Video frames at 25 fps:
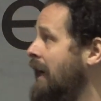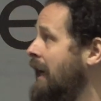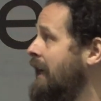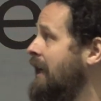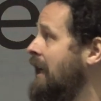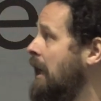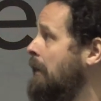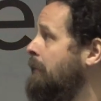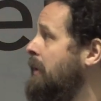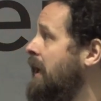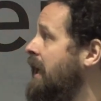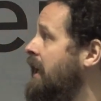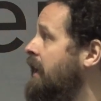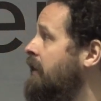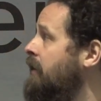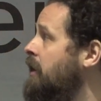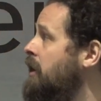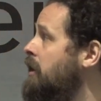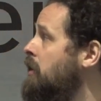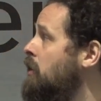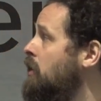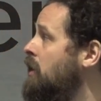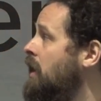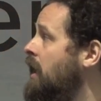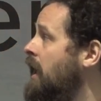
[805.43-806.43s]
campaigning
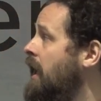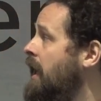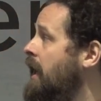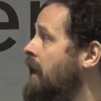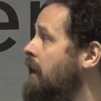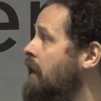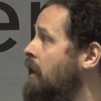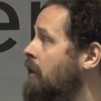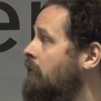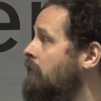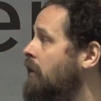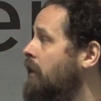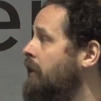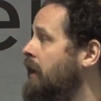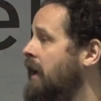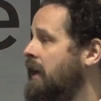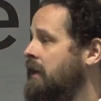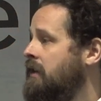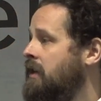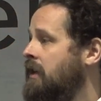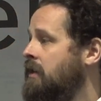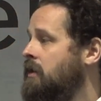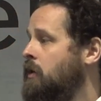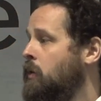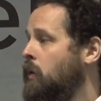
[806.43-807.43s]
the UK around
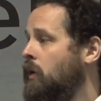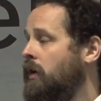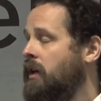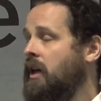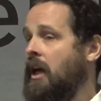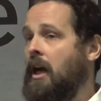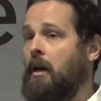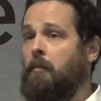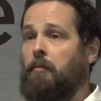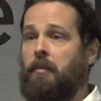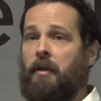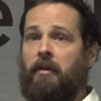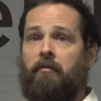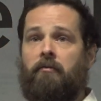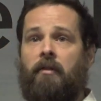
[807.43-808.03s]
access to Orkambi.